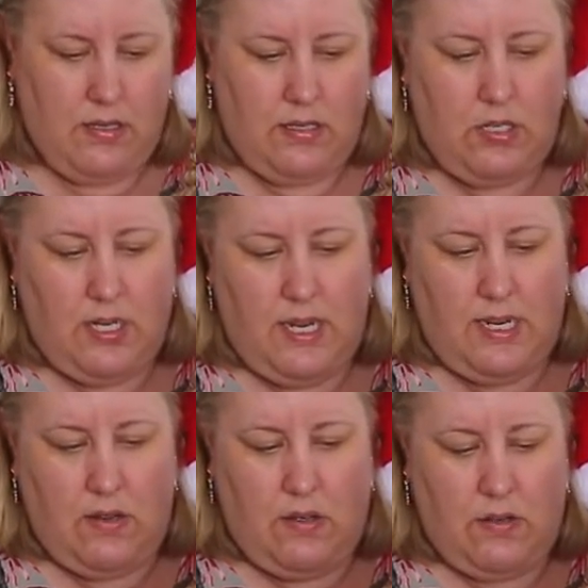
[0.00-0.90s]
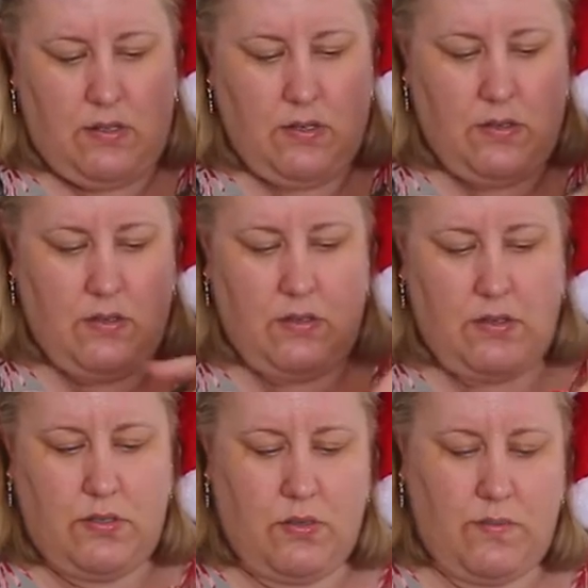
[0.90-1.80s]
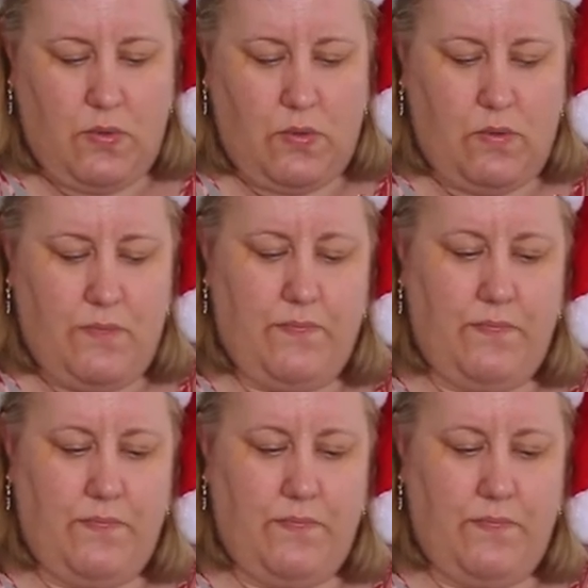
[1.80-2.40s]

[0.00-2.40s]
straight on to the ball.